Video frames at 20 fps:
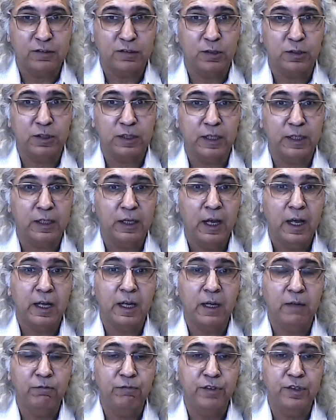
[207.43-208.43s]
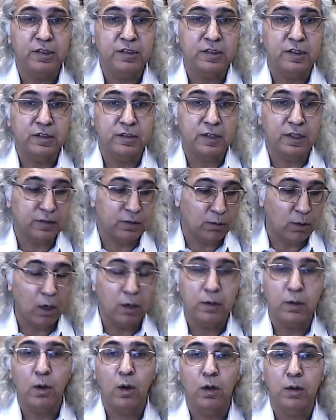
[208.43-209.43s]
So their emphasis is
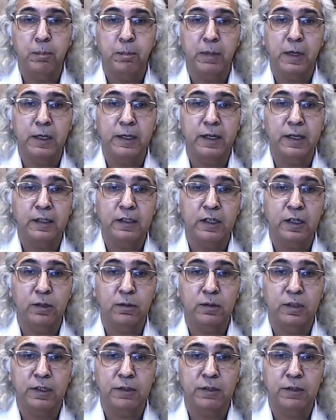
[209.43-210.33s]
not on building their own